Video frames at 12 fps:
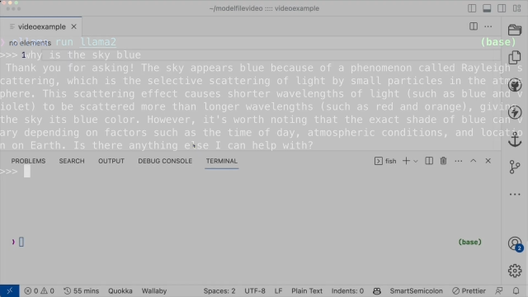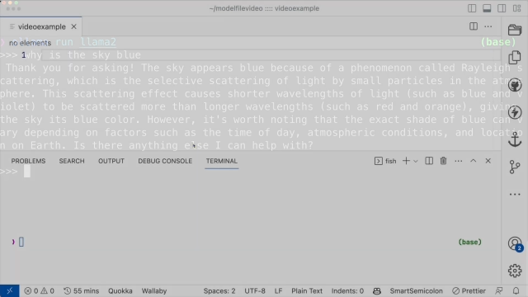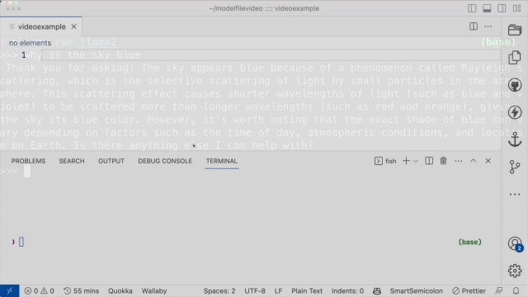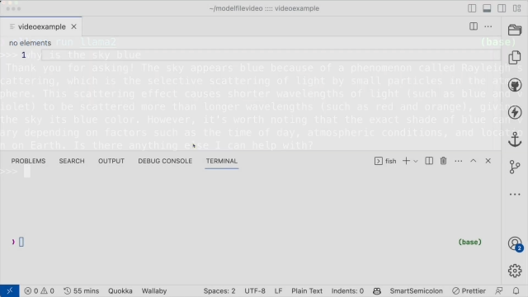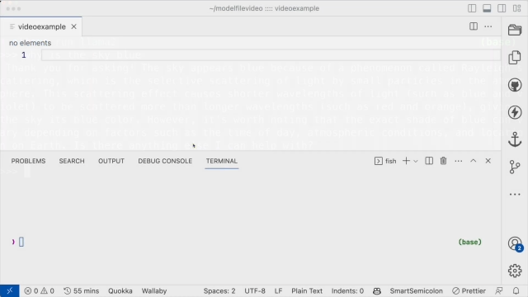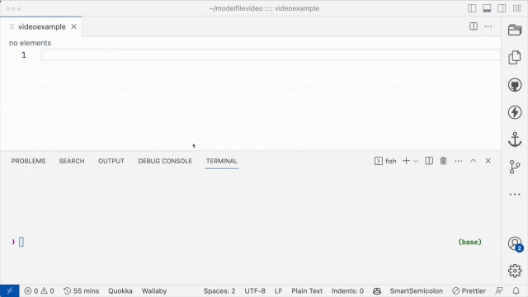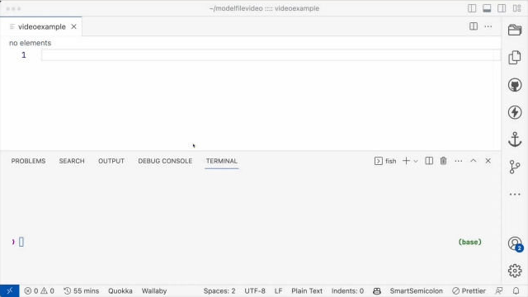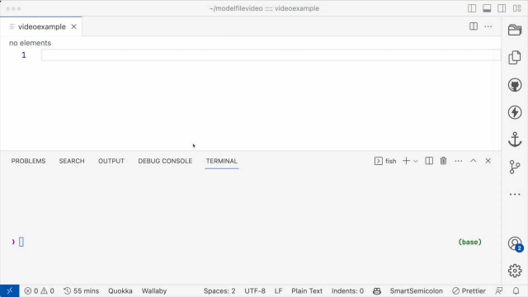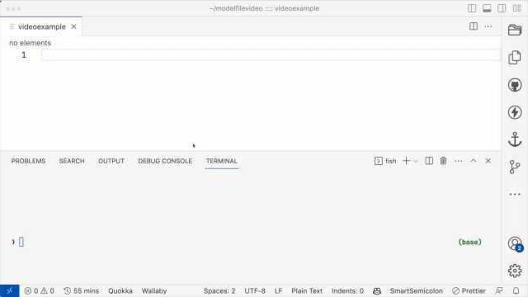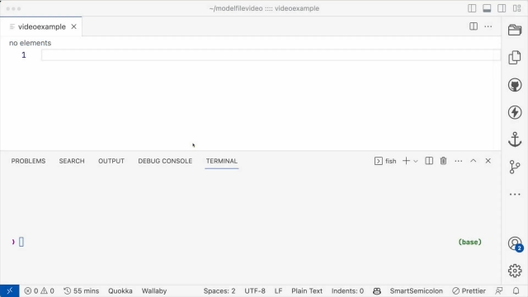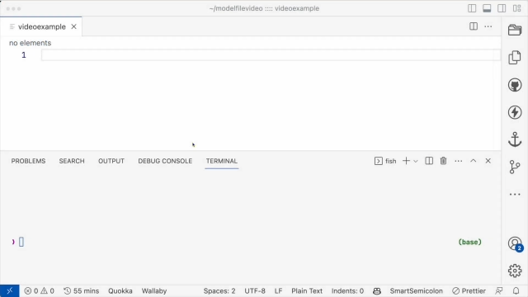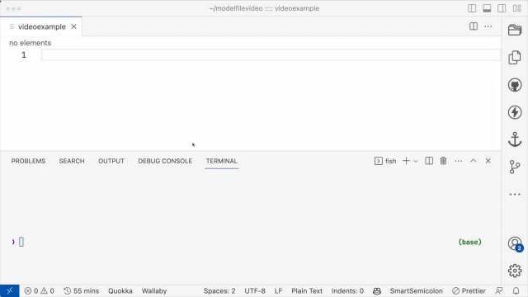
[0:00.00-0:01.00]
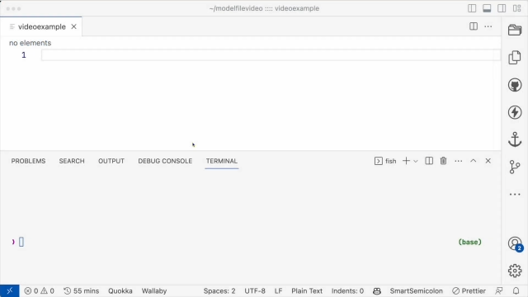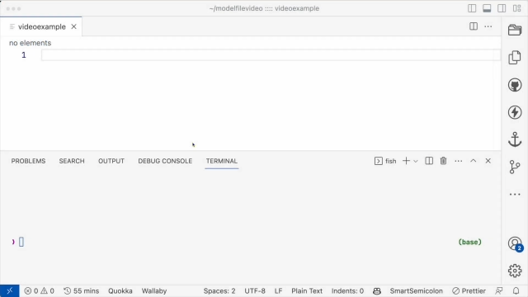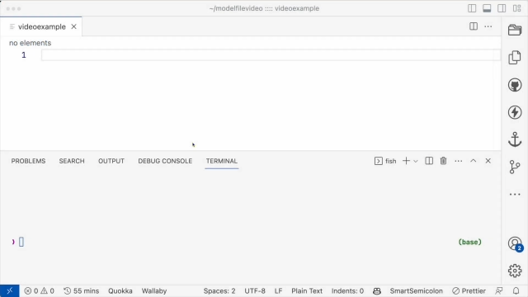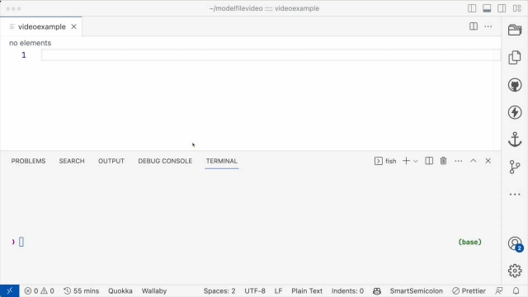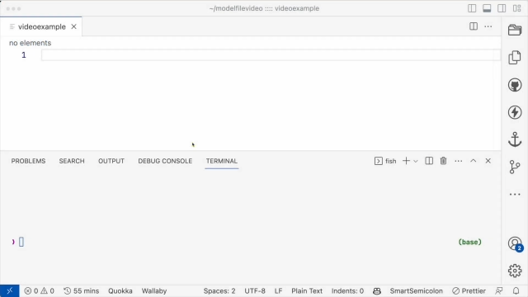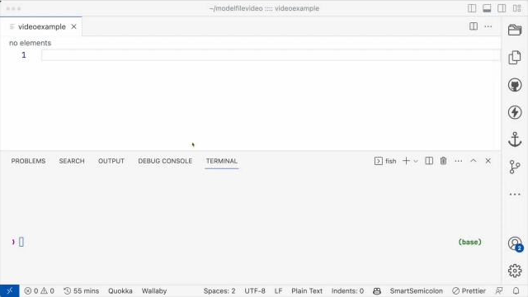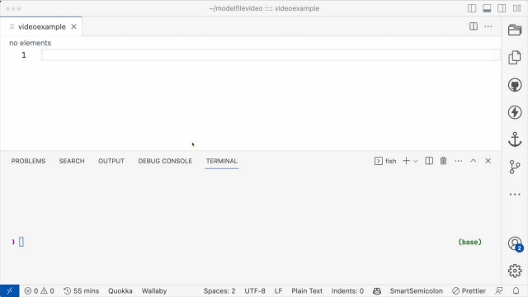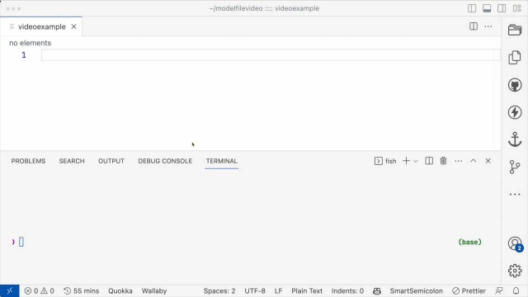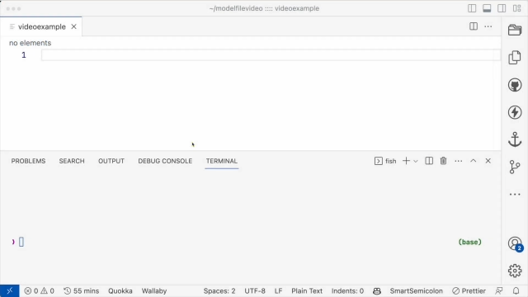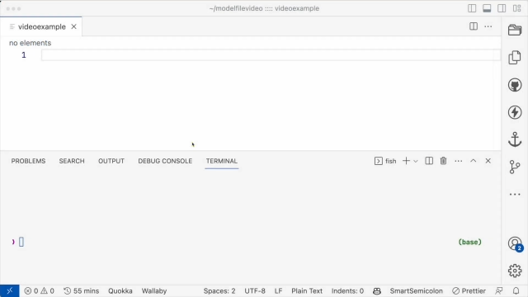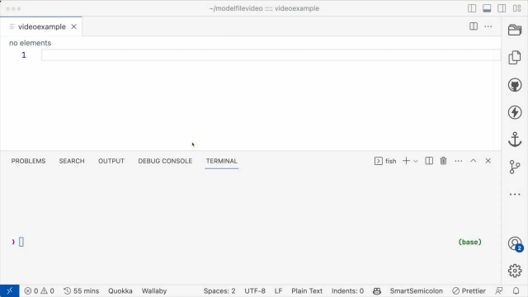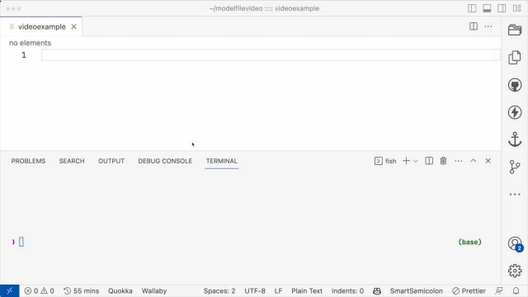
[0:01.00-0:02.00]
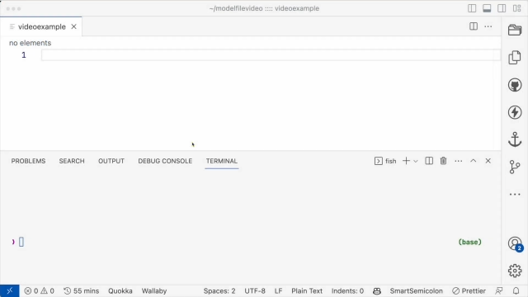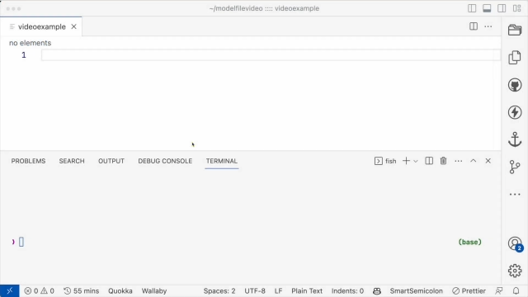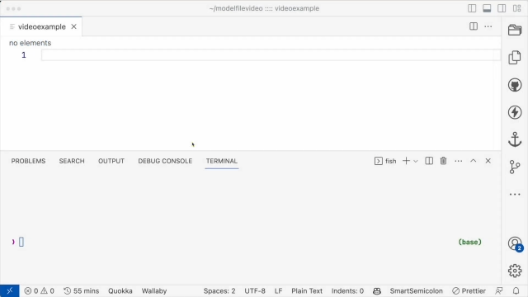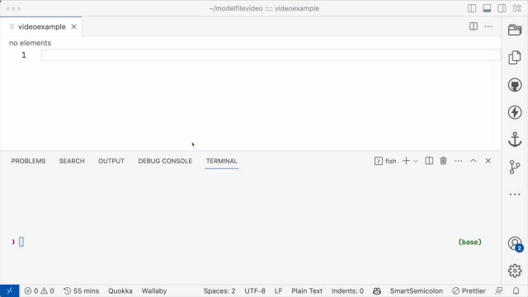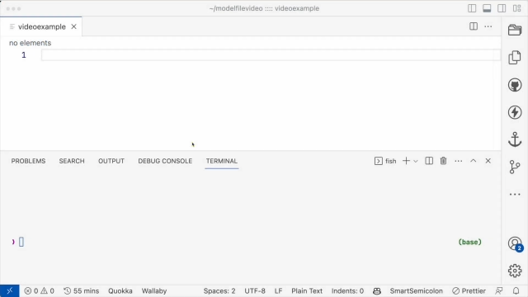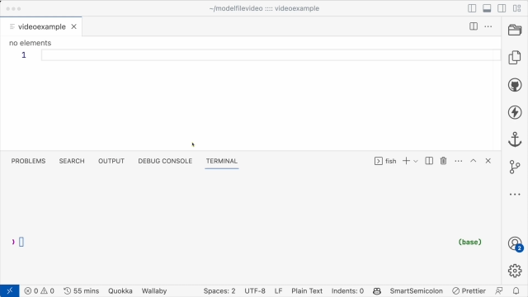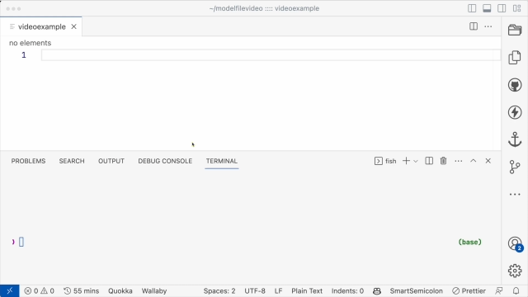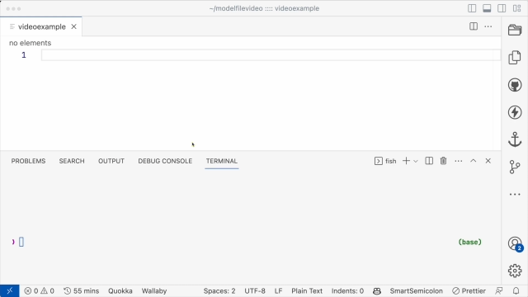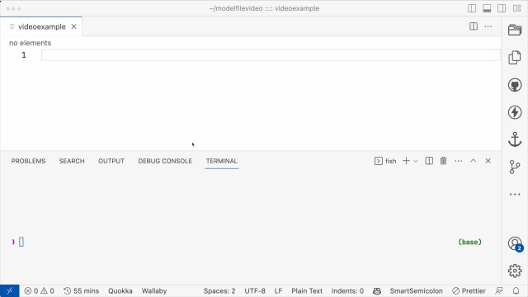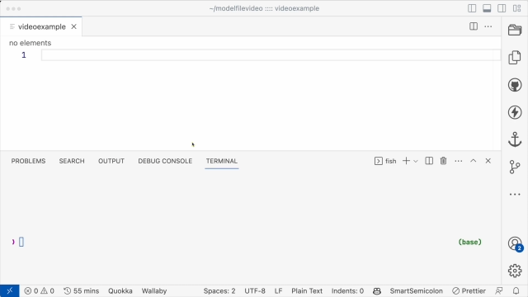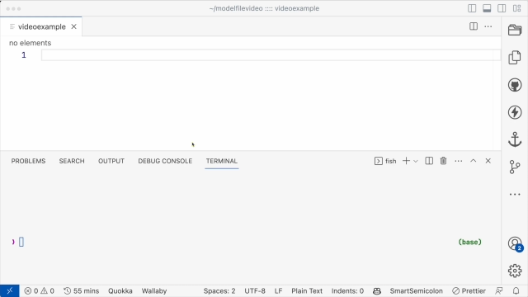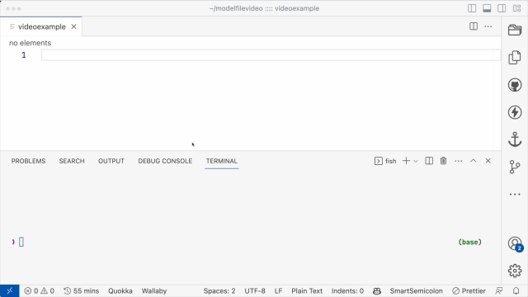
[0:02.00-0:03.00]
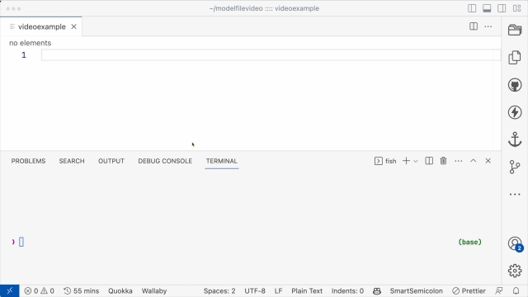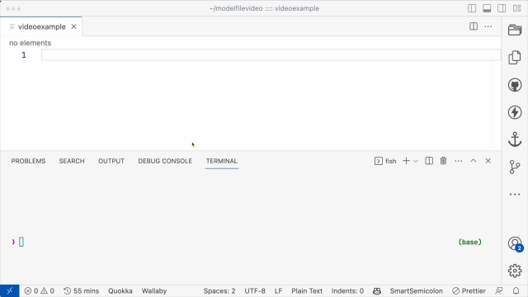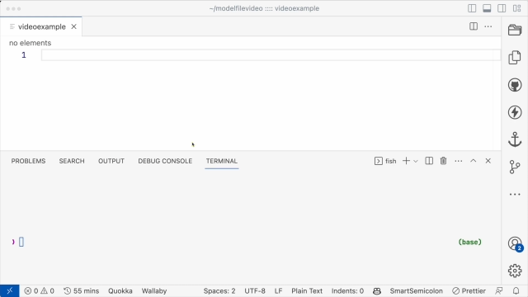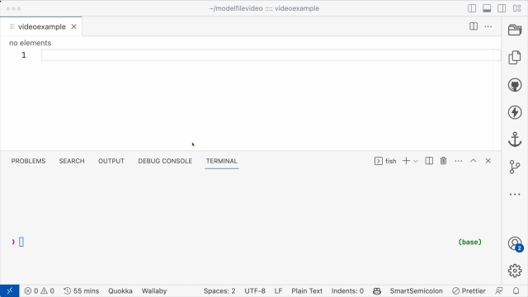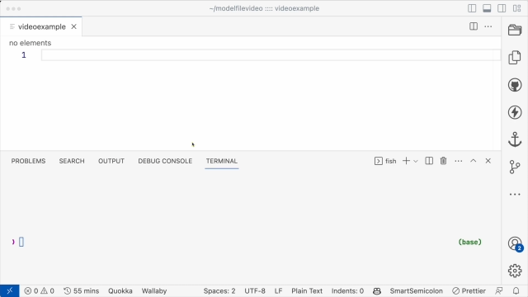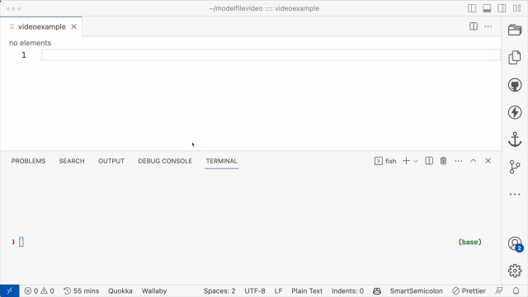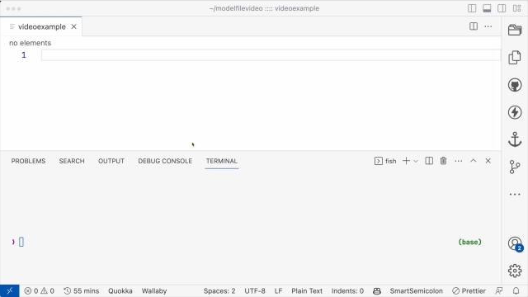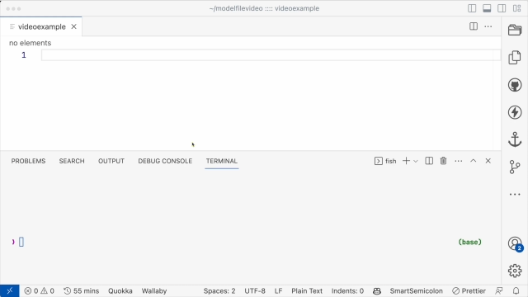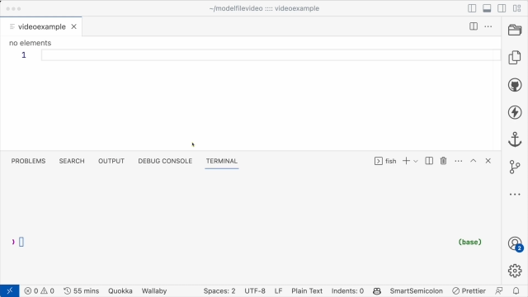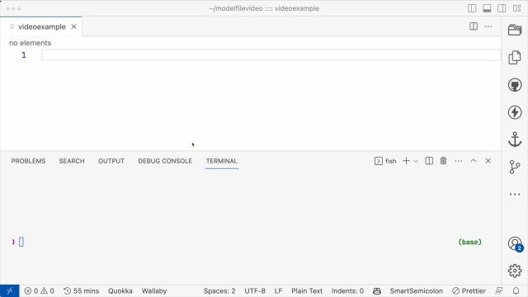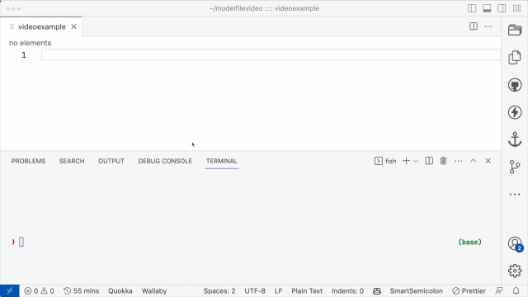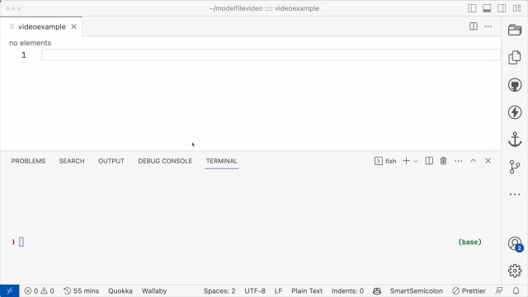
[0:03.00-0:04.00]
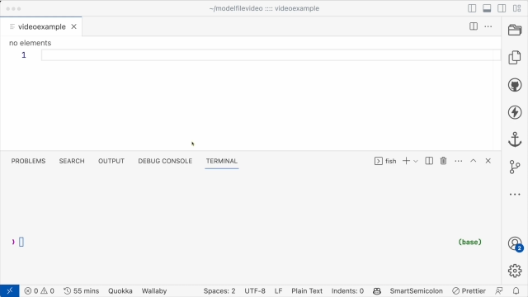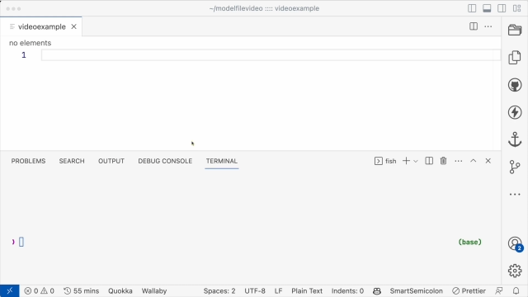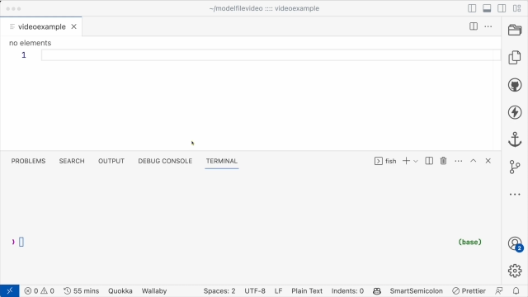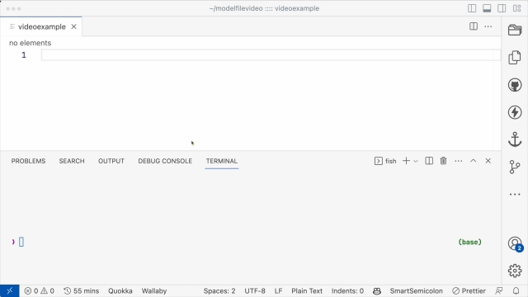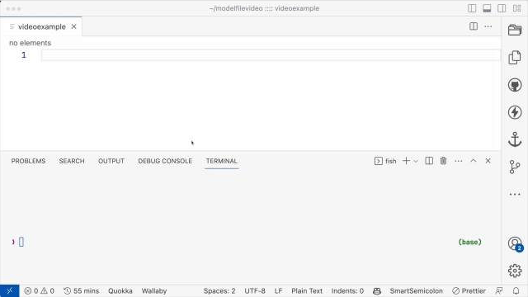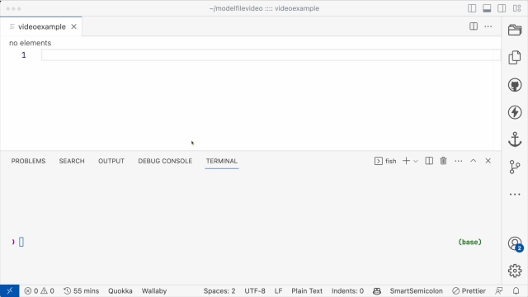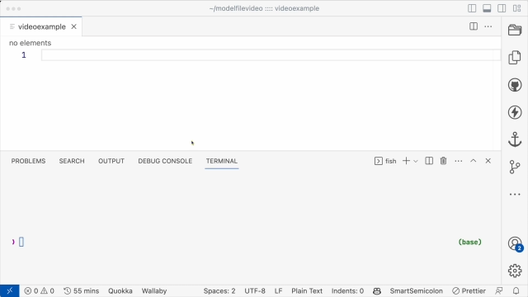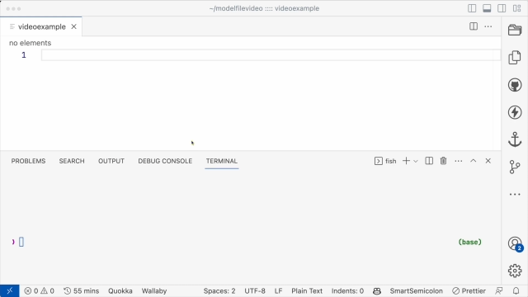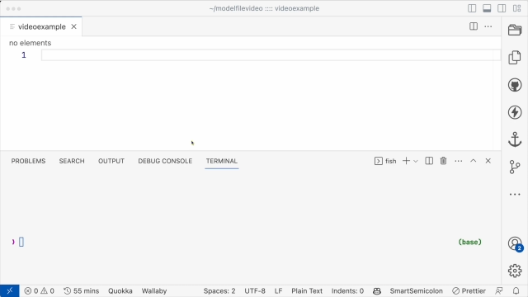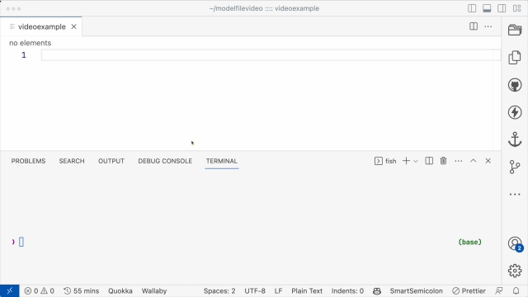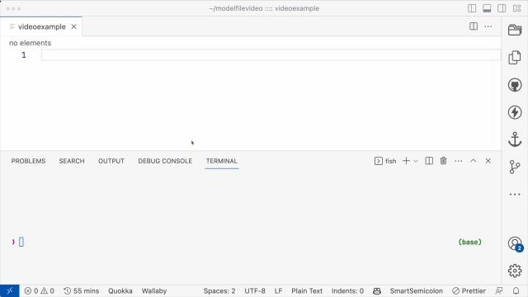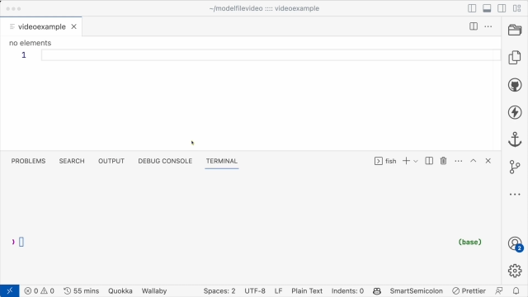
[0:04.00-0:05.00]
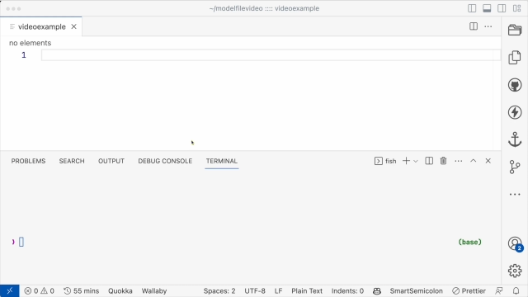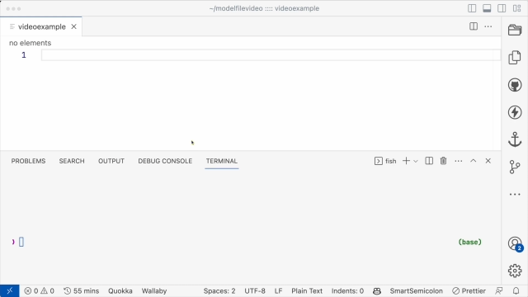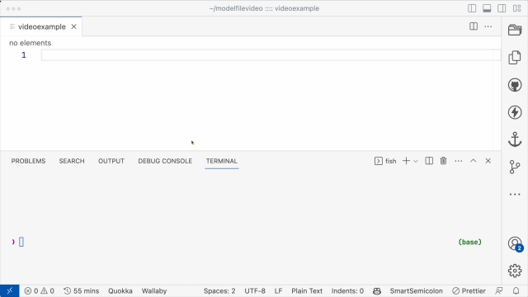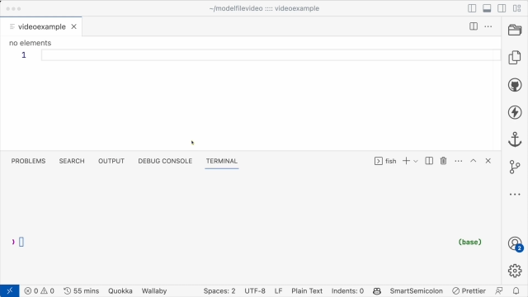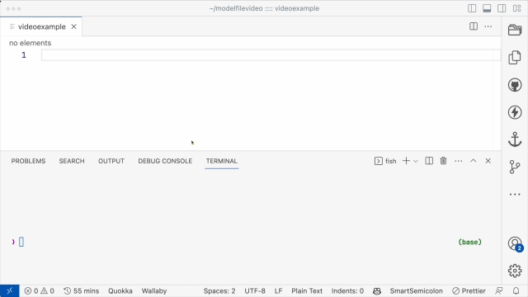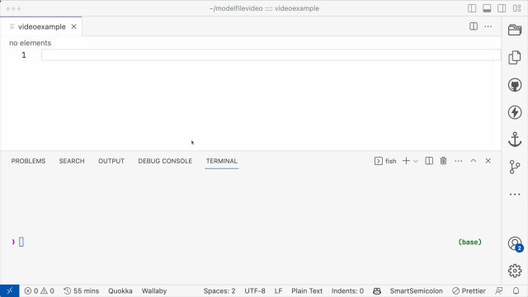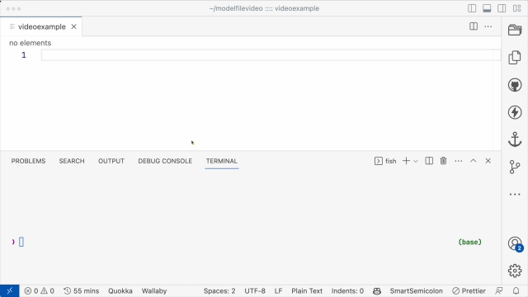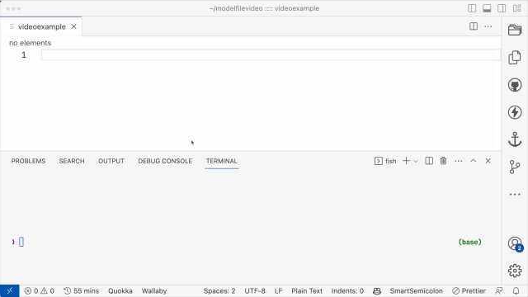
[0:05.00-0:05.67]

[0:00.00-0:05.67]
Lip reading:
Nobody's mouth can be seen.